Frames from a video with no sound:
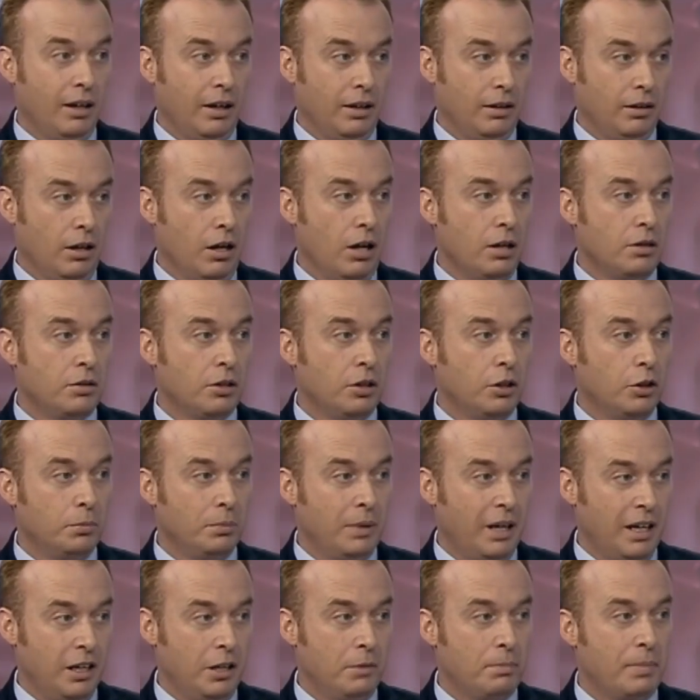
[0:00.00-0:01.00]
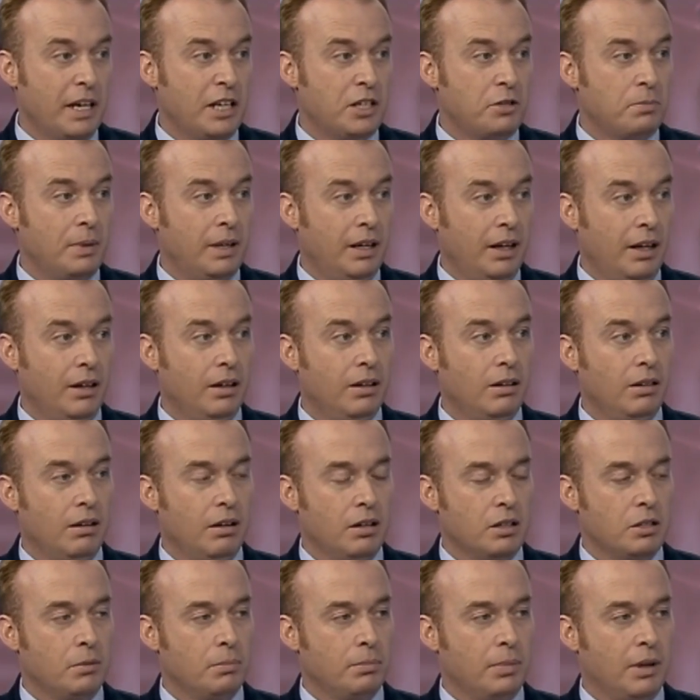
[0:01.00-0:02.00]
locked home, in a basement, in a
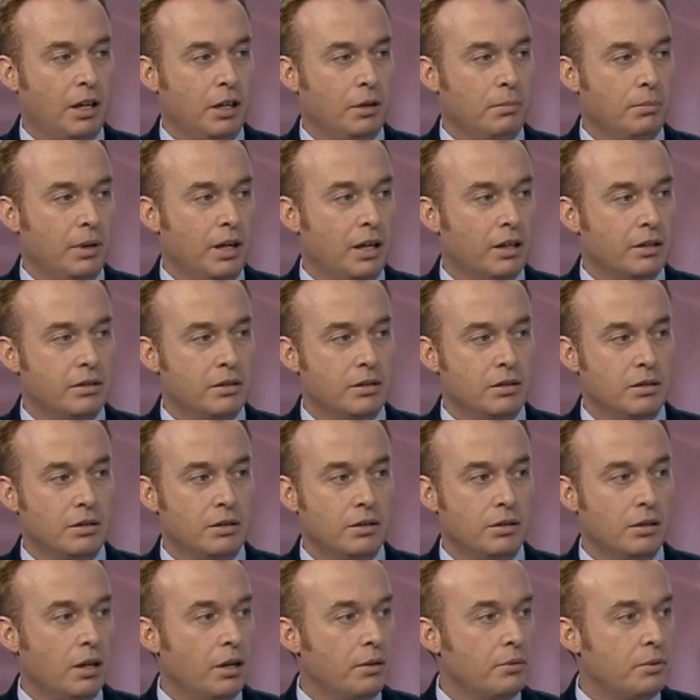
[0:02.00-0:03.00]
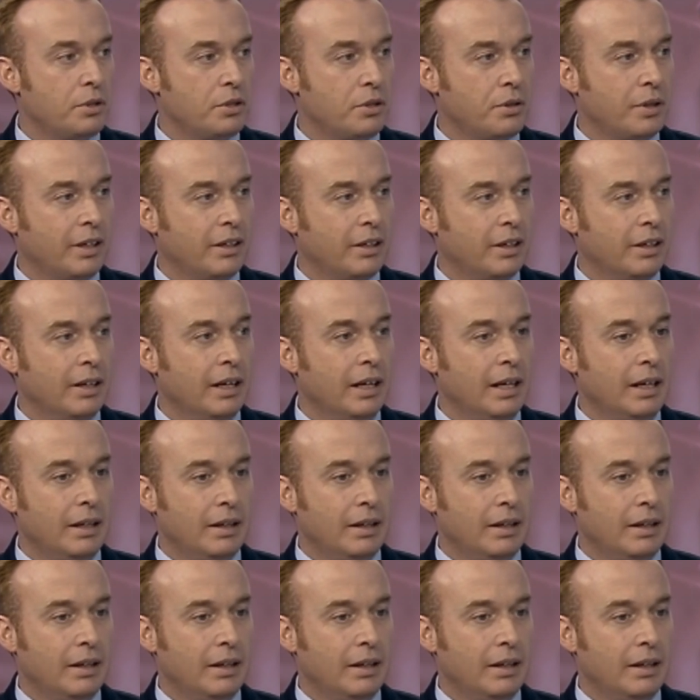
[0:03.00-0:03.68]
closet, behind boxes, non restricted.